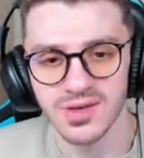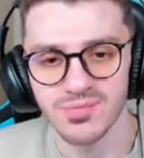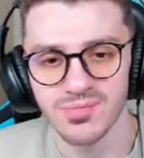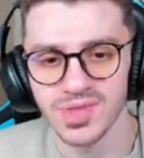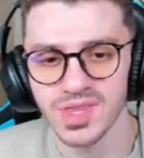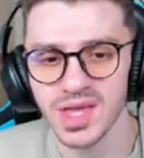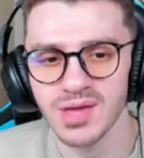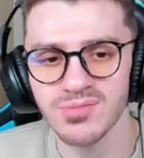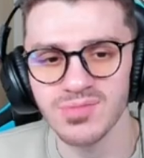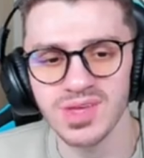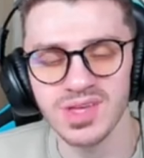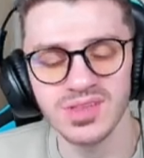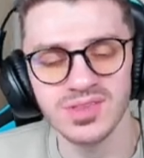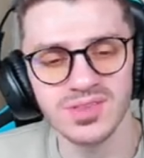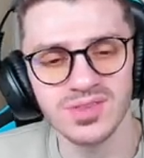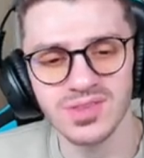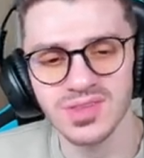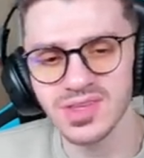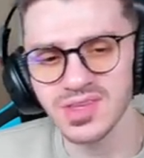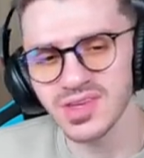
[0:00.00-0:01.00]
But I
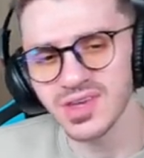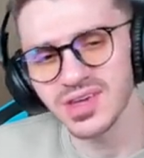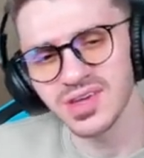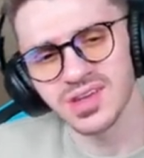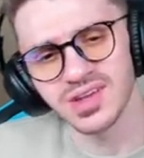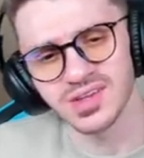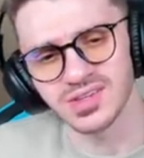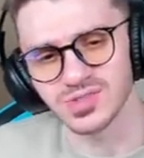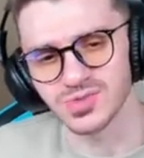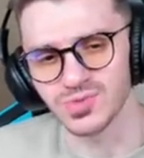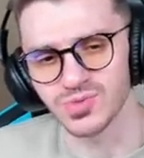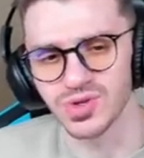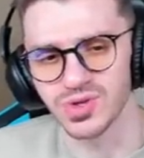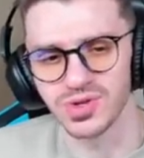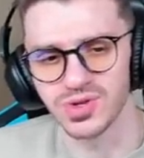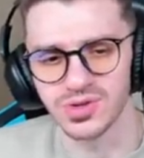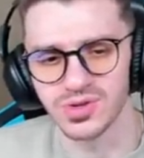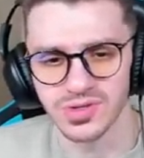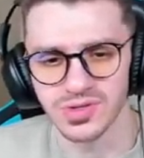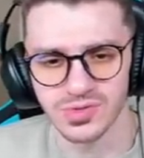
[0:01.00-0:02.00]
mean, it is
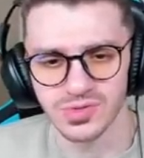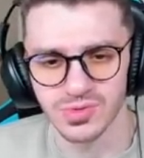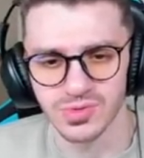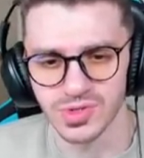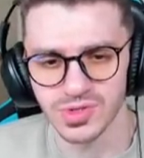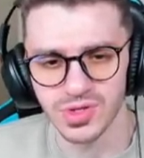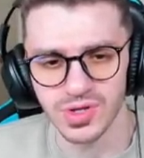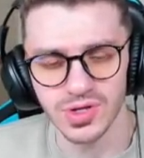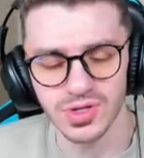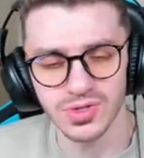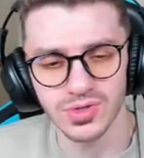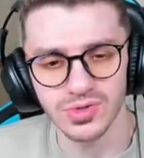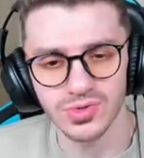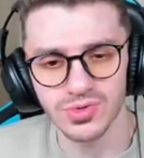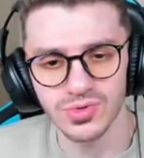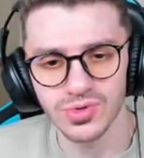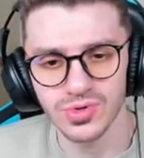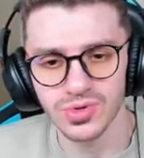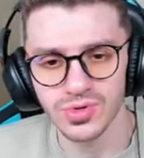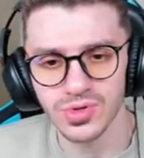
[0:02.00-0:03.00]
what it is, what can you
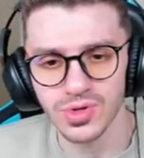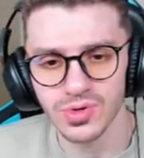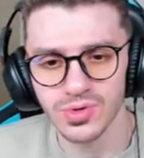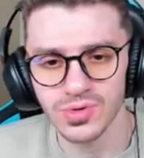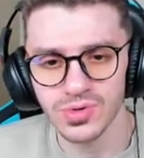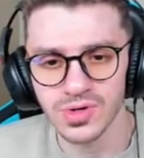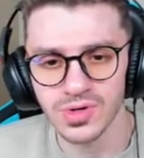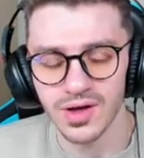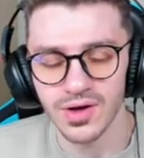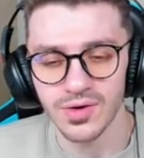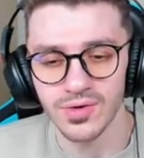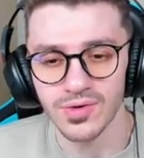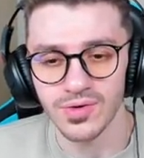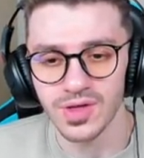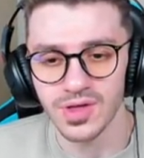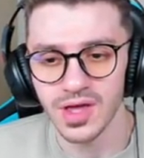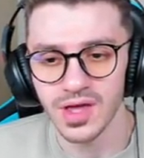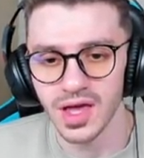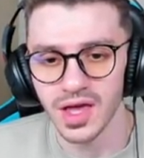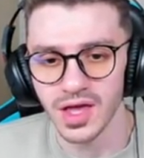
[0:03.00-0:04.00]
do, you know?
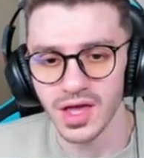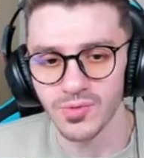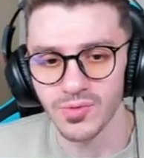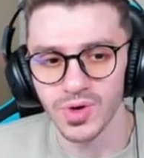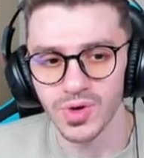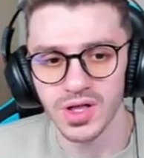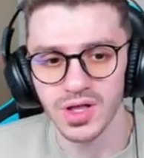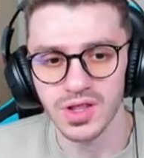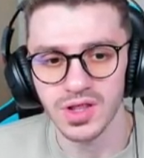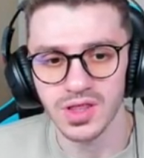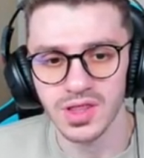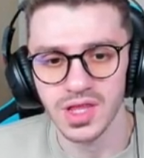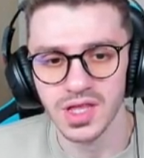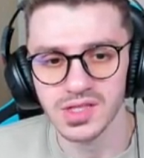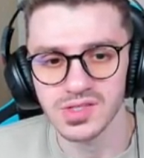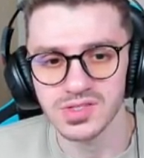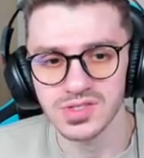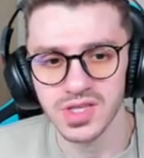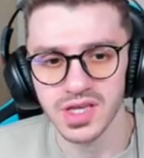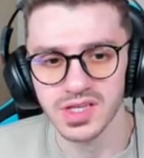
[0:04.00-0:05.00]
Okay, well,
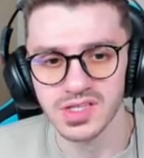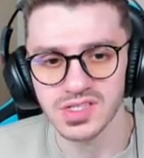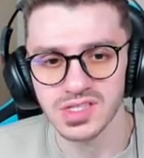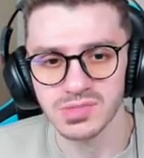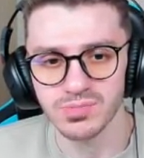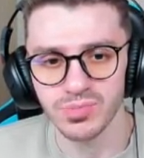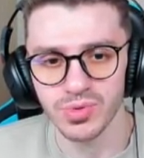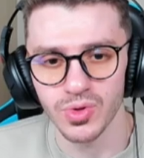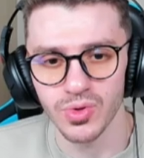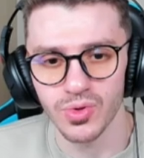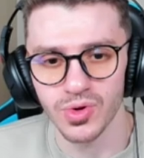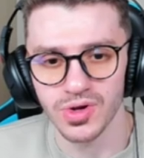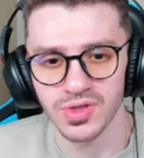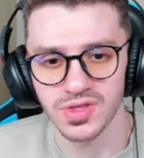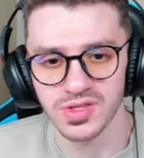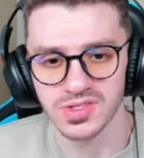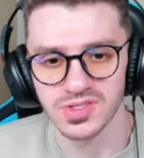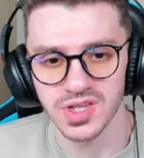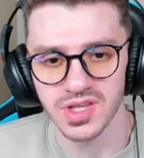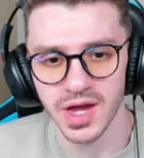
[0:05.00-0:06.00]
let's explore
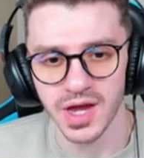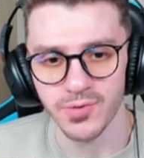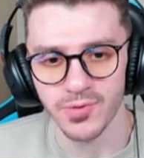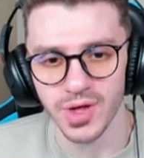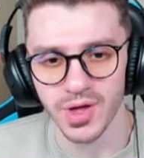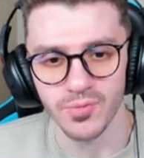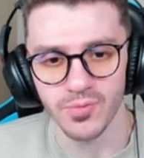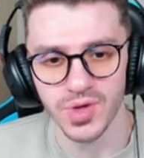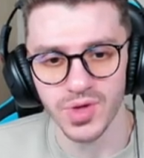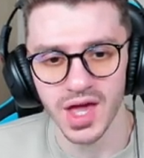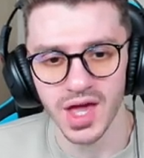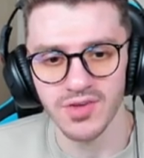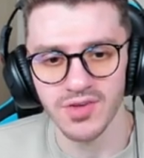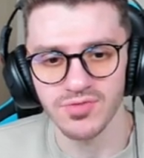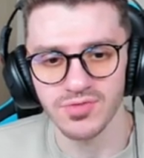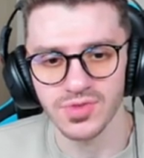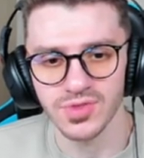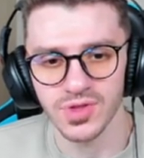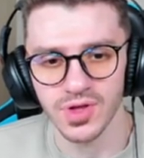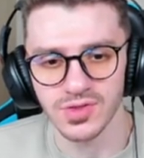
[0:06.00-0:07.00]
this area. We
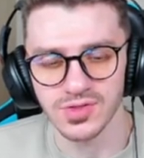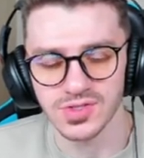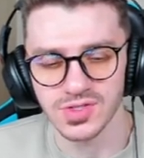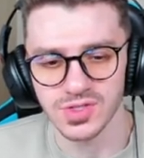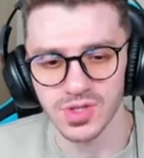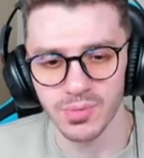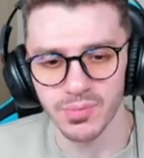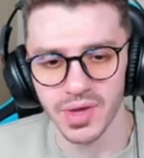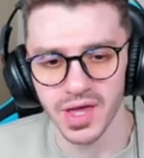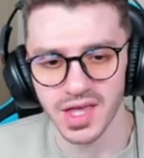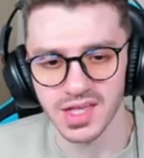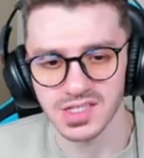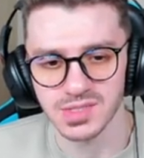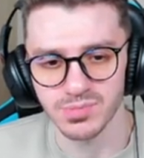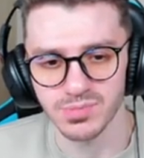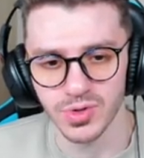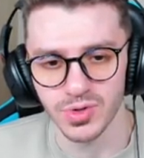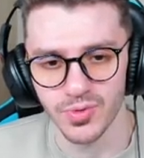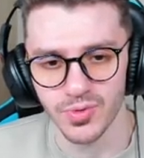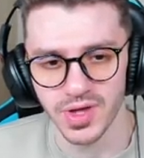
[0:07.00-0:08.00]
have done some
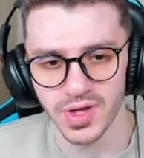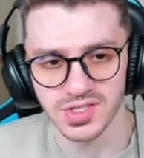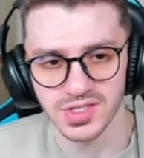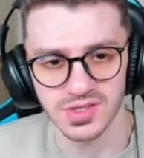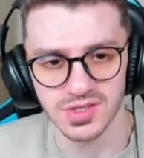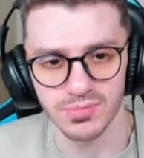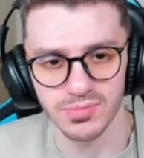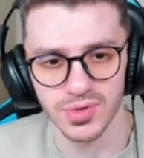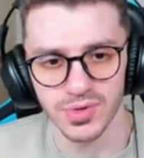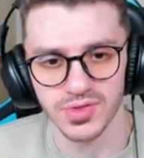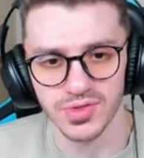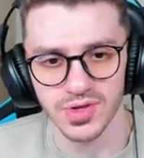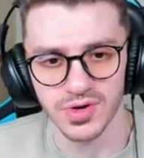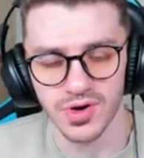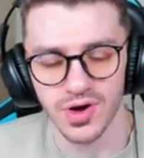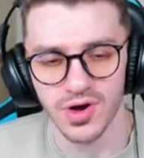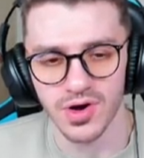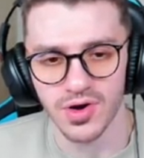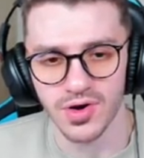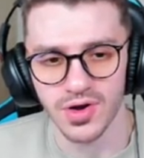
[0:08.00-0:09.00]
exploration, but
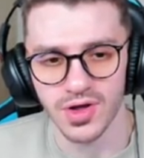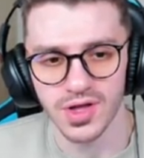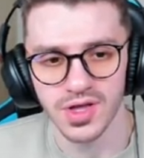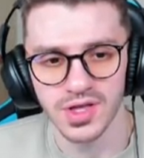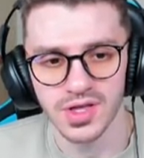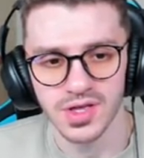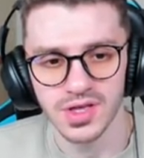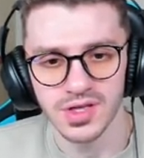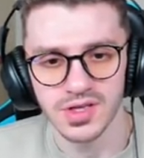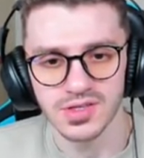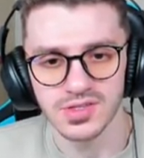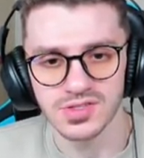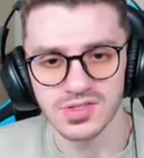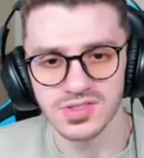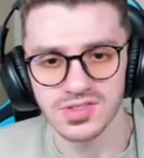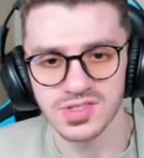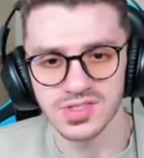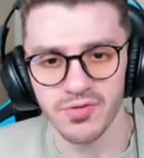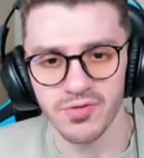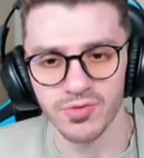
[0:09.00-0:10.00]
there are
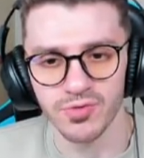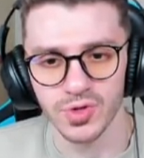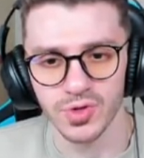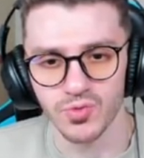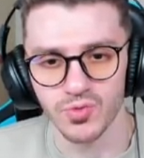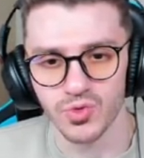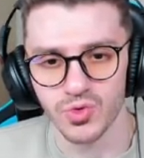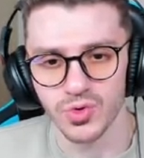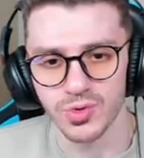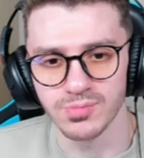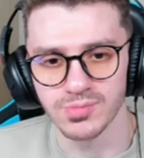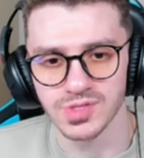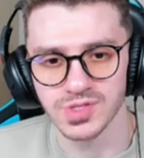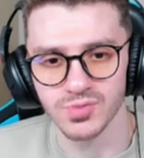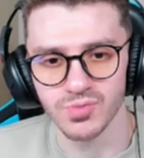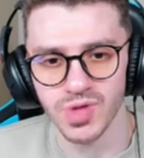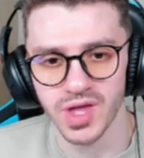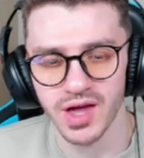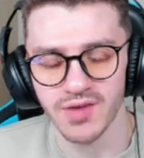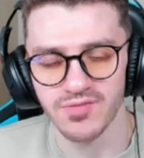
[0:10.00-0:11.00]
several
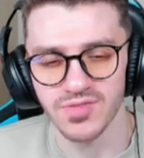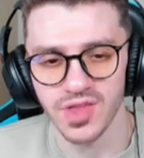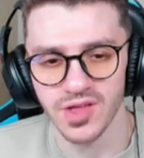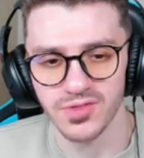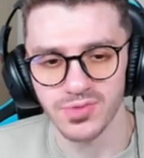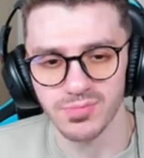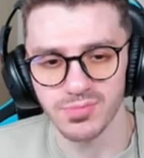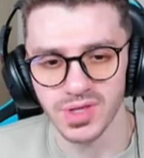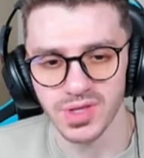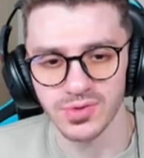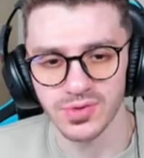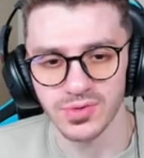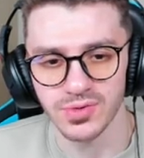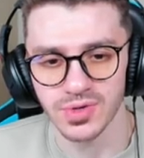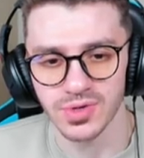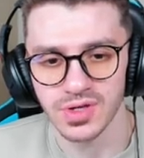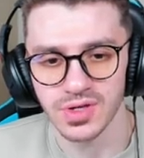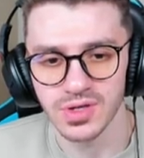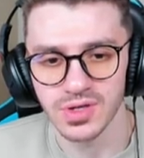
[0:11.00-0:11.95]
rooms we have not been to.